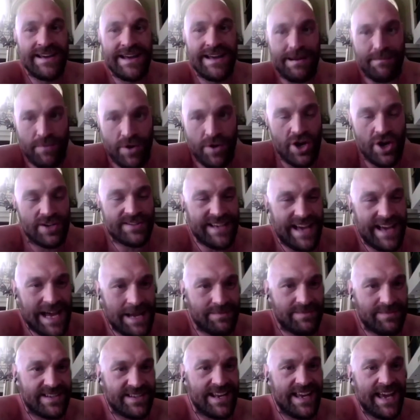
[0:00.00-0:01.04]
more
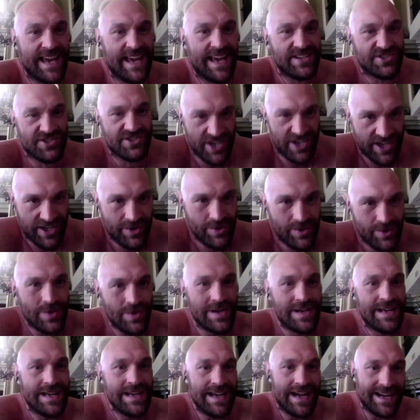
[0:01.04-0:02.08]
times than he hits you,
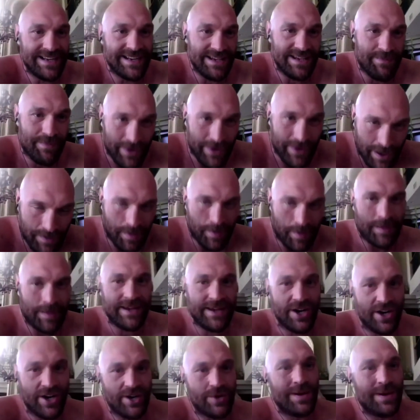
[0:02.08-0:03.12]
and you're probably
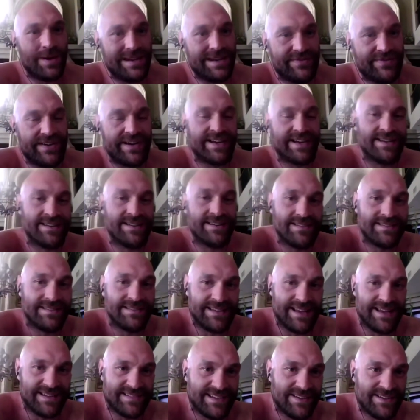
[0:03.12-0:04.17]
going to win the fight. And
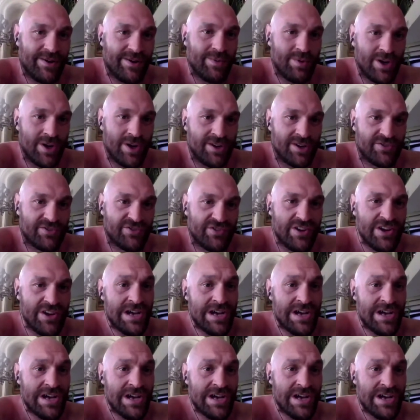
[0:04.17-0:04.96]
that's how it works.